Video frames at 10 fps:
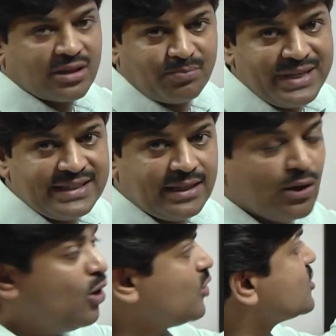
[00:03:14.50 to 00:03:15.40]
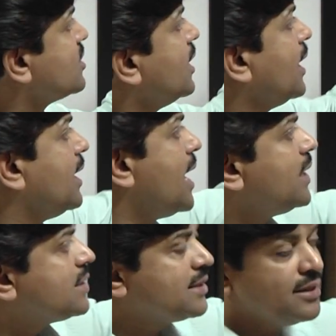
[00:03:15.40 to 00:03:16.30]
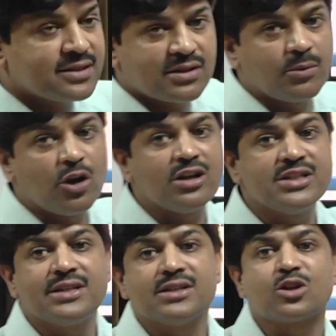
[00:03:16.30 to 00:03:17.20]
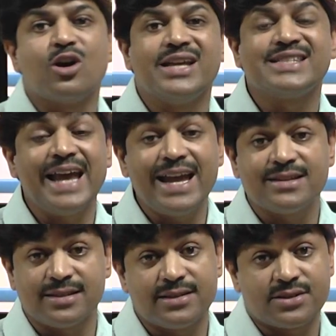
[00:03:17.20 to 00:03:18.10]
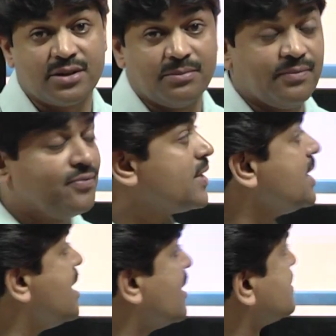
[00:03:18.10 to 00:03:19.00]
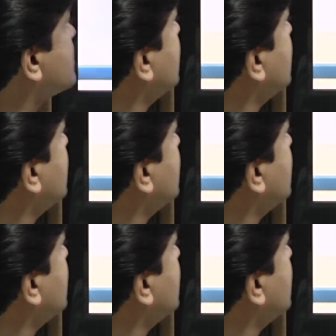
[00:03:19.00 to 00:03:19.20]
PC host, in ISIS terminology it is called as end system, ES,